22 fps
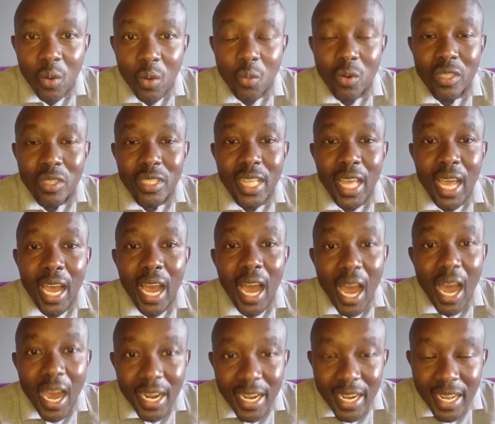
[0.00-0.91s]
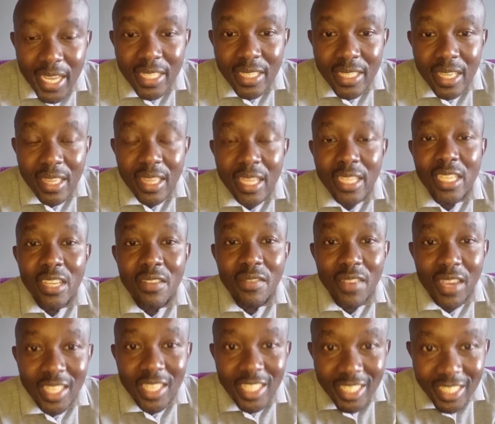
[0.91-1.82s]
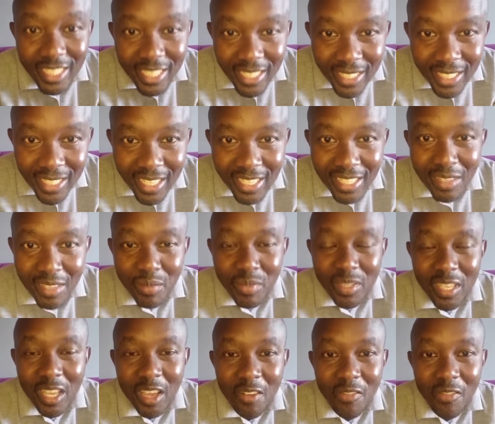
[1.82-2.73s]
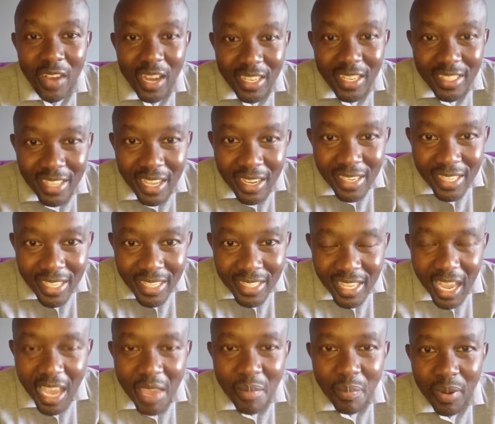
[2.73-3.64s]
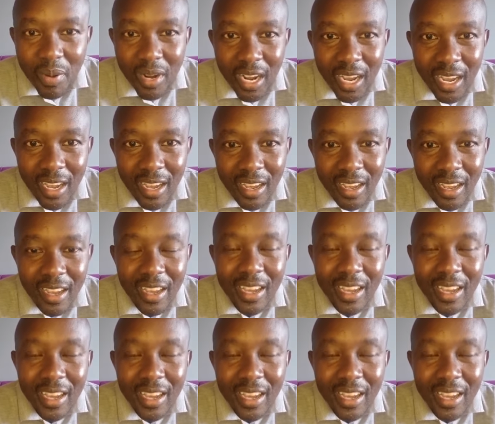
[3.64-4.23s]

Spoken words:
was the hardest thing that even Jesus himself as a discipler